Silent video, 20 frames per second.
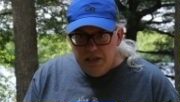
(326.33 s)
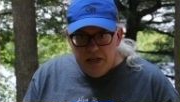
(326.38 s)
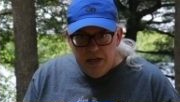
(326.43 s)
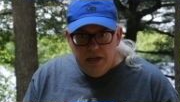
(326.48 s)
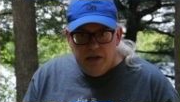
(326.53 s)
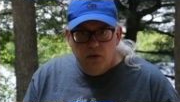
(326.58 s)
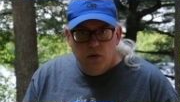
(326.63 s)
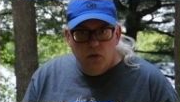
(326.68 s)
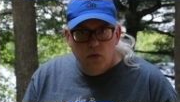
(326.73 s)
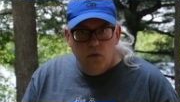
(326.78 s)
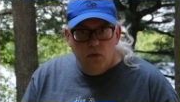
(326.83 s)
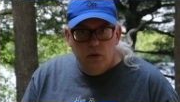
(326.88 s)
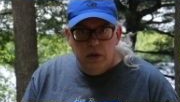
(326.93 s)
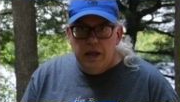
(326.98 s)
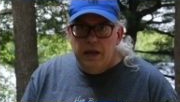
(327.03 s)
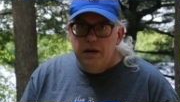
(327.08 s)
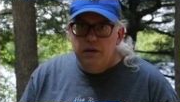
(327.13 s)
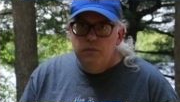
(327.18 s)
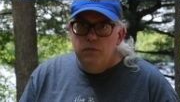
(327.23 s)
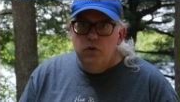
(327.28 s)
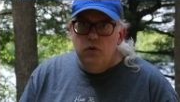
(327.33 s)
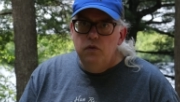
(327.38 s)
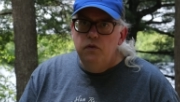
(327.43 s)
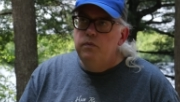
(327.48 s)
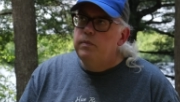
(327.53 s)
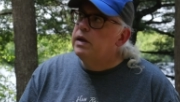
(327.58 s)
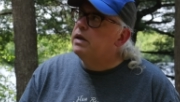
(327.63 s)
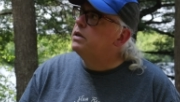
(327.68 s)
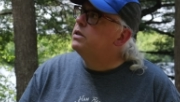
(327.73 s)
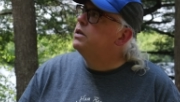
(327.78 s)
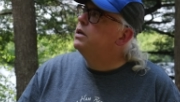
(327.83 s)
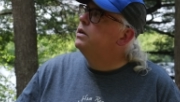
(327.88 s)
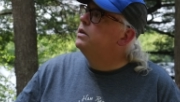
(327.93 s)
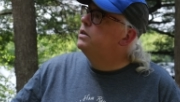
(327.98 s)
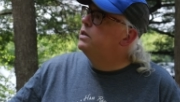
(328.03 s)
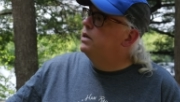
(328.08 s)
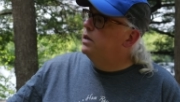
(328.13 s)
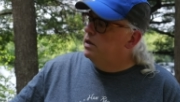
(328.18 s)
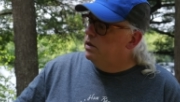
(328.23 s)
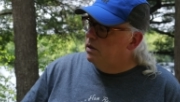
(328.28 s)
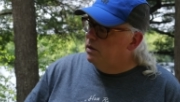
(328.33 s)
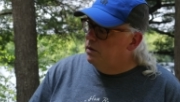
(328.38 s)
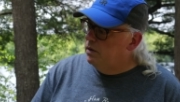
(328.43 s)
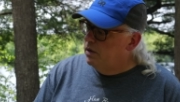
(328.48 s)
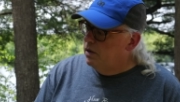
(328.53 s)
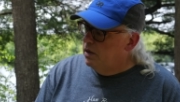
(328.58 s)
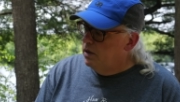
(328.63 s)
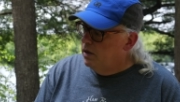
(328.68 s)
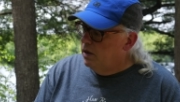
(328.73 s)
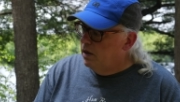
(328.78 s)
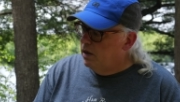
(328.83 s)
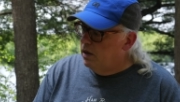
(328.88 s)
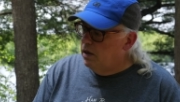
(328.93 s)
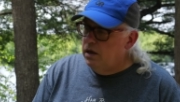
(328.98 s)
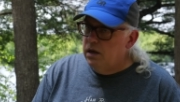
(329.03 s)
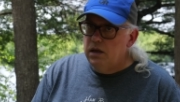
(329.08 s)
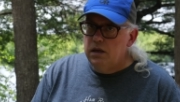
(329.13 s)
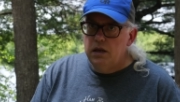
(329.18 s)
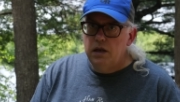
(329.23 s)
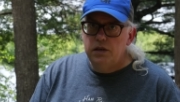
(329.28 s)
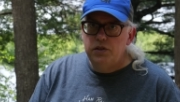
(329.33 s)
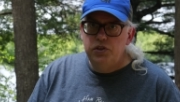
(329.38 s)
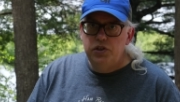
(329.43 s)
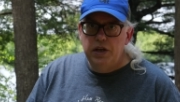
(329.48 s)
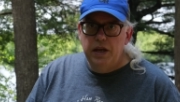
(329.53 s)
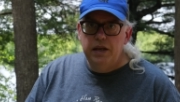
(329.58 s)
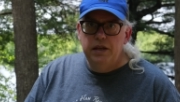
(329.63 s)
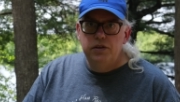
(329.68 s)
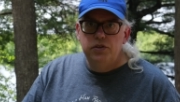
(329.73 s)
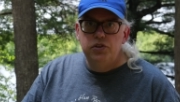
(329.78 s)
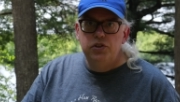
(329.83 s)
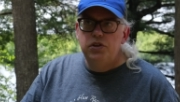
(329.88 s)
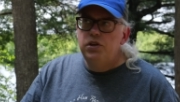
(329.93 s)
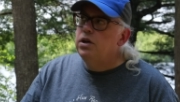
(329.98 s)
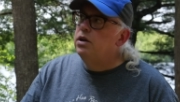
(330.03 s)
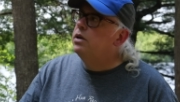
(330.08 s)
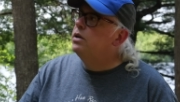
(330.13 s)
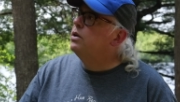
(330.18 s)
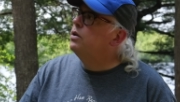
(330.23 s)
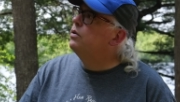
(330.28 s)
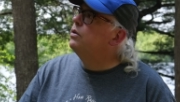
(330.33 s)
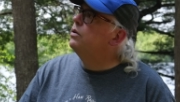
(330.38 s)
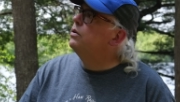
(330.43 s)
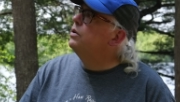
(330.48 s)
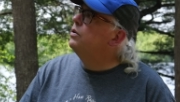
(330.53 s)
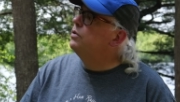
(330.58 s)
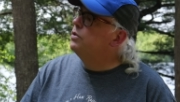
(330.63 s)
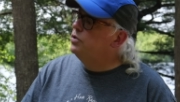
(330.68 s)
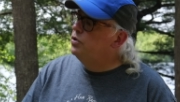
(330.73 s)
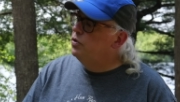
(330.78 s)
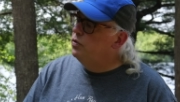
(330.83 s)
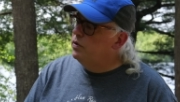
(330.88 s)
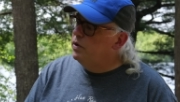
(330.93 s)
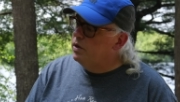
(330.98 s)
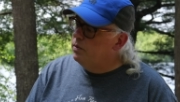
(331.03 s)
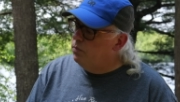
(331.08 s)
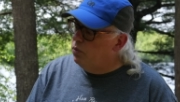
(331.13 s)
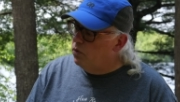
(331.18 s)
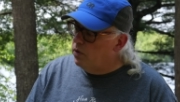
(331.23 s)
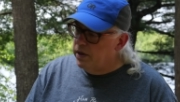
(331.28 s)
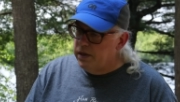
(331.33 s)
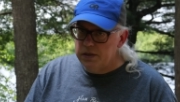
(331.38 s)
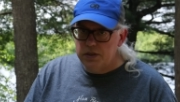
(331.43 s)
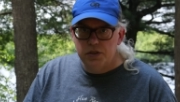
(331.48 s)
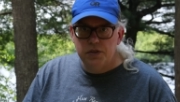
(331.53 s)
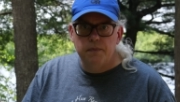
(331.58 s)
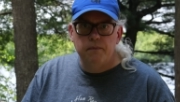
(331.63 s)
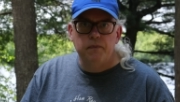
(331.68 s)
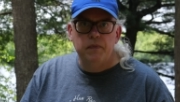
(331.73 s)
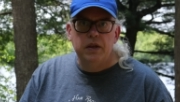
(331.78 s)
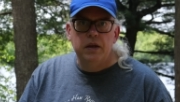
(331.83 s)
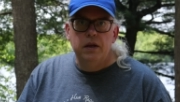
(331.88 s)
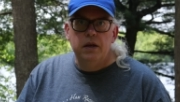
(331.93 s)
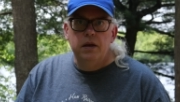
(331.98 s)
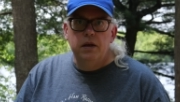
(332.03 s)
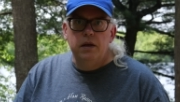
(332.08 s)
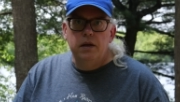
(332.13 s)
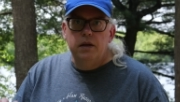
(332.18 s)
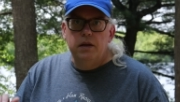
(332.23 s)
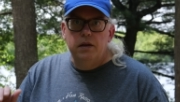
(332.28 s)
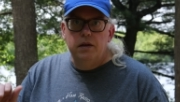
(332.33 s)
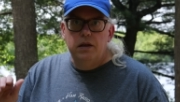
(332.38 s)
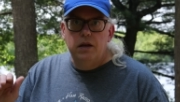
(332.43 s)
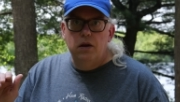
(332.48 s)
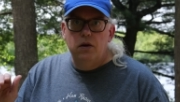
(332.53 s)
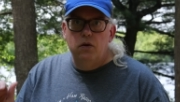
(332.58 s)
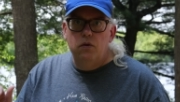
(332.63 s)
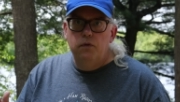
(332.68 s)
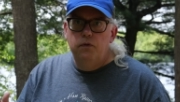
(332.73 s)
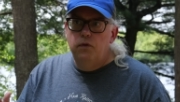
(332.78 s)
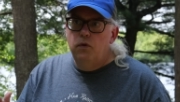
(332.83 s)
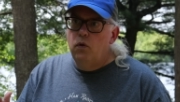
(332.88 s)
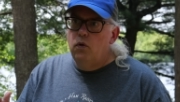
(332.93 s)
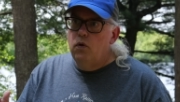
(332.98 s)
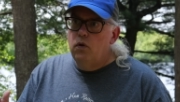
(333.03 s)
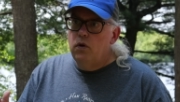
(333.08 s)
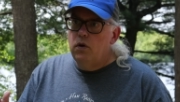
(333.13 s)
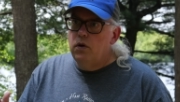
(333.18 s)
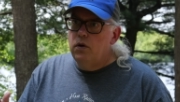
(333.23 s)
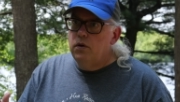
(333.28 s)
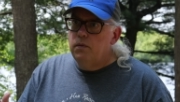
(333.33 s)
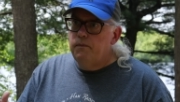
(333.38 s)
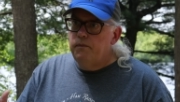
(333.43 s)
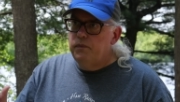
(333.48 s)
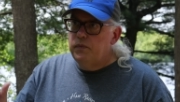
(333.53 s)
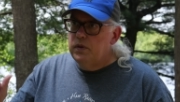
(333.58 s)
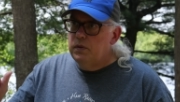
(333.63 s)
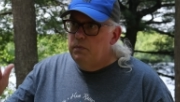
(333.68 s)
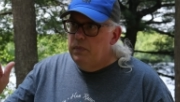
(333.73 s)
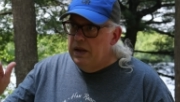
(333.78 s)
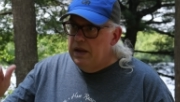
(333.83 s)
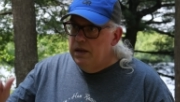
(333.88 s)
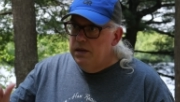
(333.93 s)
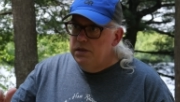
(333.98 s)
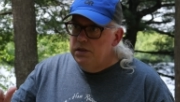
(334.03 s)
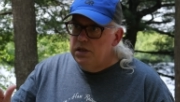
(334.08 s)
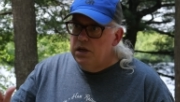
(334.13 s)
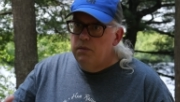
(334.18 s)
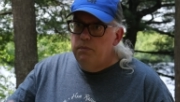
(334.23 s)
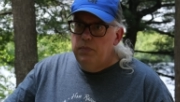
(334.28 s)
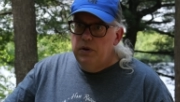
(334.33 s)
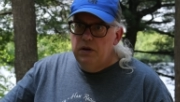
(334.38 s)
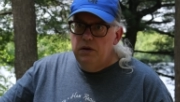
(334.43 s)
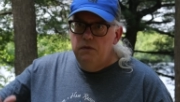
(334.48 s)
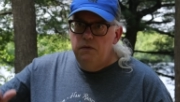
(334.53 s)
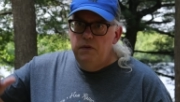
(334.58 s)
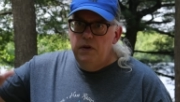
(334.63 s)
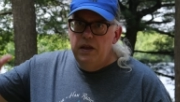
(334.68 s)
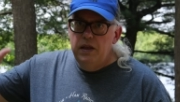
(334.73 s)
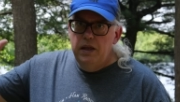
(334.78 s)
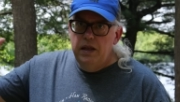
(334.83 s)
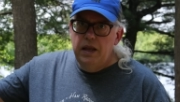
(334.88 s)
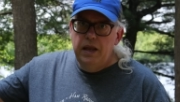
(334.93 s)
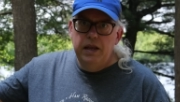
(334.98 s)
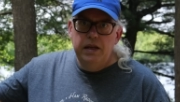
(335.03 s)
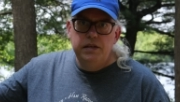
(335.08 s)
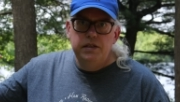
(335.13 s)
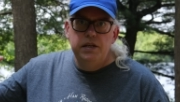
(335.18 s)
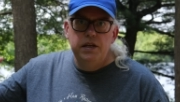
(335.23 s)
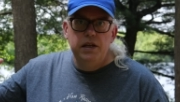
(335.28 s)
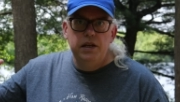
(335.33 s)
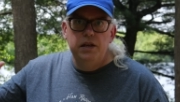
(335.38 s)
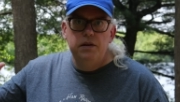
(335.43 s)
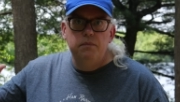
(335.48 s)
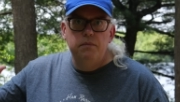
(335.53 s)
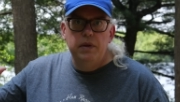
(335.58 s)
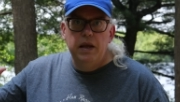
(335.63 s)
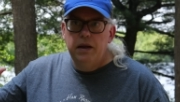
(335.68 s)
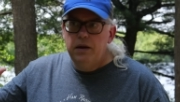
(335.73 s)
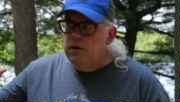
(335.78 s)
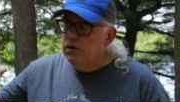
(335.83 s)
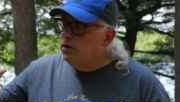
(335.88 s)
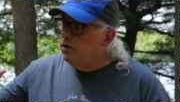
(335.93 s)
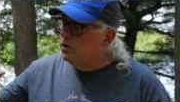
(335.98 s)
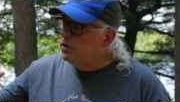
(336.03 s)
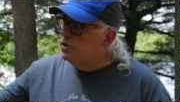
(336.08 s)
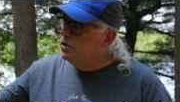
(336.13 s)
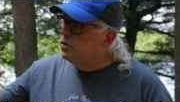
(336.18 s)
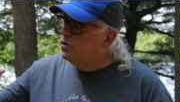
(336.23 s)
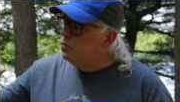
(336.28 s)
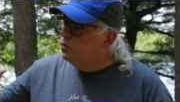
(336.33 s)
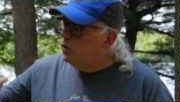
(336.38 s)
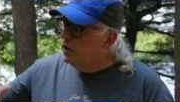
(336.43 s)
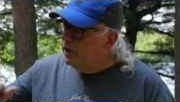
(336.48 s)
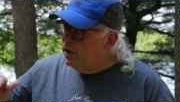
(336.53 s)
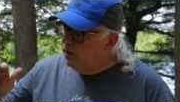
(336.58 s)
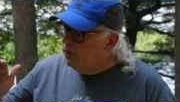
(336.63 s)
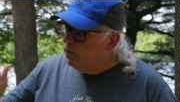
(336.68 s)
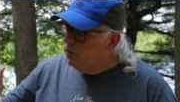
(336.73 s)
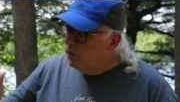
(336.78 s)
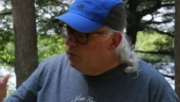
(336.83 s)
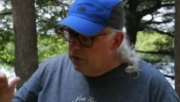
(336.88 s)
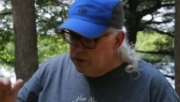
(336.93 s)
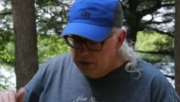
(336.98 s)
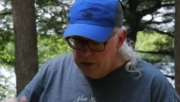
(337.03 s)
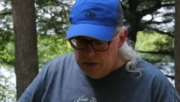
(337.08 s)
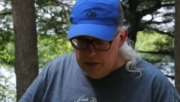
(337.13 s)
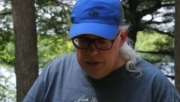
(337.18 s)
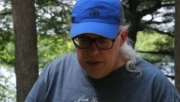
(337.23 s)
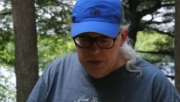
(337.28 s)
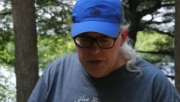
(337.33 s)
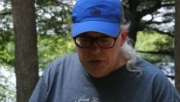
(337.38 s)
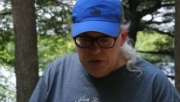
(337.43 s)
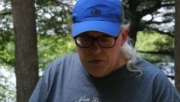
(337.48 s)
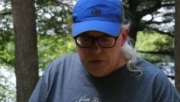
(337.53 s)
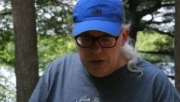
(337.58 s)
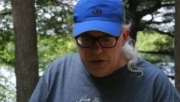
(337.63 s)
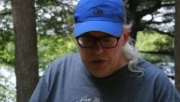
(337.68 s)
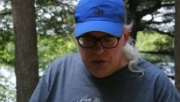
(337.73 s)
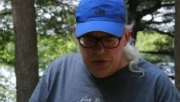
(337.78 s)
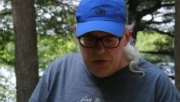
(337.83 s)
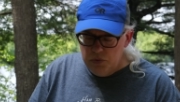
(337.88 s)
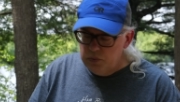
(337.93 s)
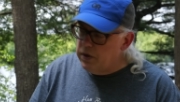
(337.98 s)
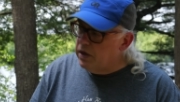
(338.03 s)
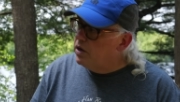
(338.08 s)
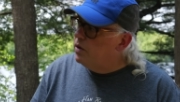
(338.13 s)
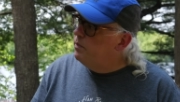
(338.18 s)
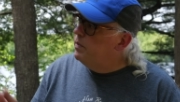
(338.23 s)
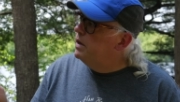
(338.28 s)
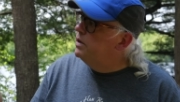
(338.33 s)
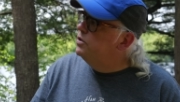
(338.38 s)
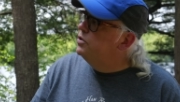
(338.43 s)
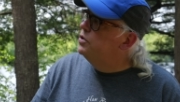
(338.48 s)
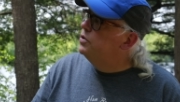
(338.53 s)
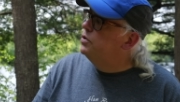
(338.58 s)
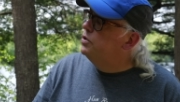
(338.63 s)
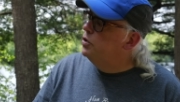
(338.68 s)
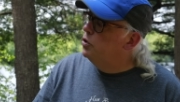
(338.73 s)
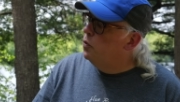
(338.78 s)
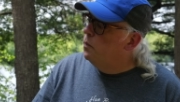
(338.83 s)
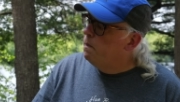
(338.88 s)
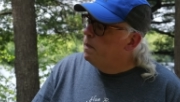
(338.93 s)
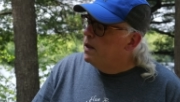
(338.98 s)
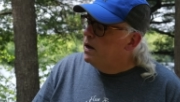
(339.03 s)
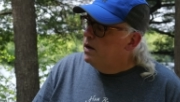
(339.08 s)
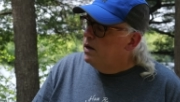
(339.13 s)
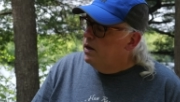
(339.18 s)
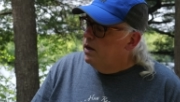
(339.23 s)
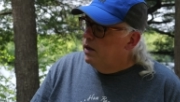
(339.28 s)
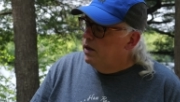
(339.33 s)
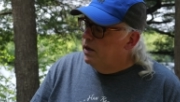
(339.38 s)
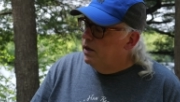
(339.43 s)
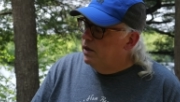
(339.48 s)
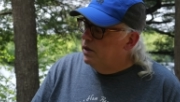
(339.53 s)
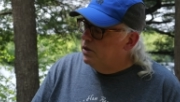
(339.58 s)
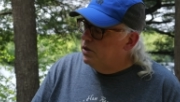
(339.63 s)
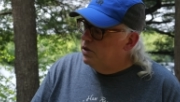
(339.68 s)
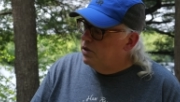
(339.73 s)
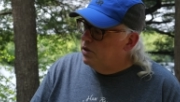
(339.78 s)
take a whole lot of movement to uh, change your, your tuning points. Now for bands above 18 megahertz, what, it, what the instructions recommend you do is